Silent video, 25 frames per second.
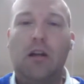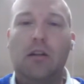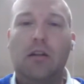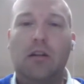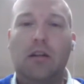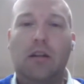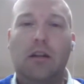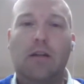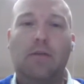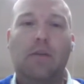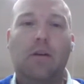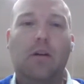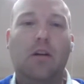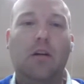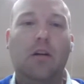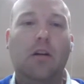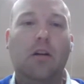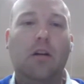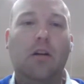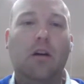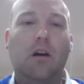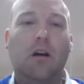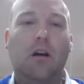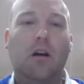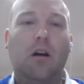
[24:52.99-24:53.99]
deliver
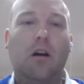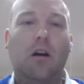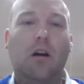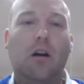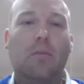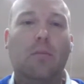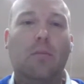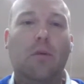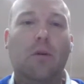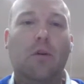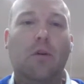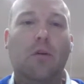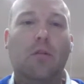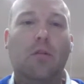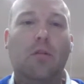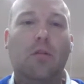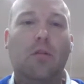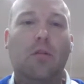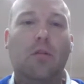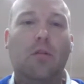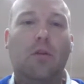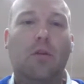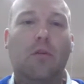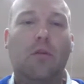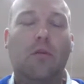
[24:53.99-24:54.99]

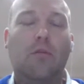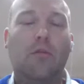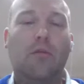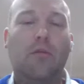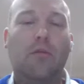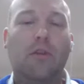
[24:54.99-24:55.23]
on